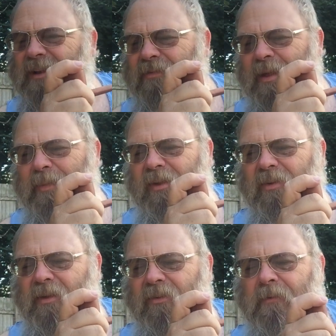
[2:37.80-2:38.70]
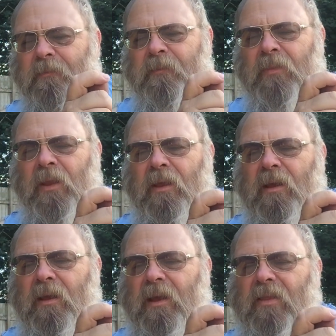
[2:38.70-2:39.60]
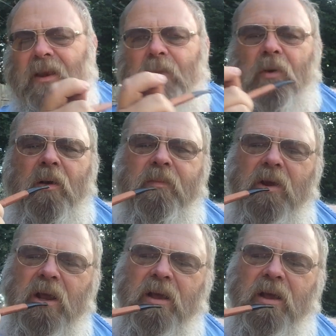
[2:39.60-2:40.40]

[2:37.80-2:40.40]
if that makes sense. And then he brought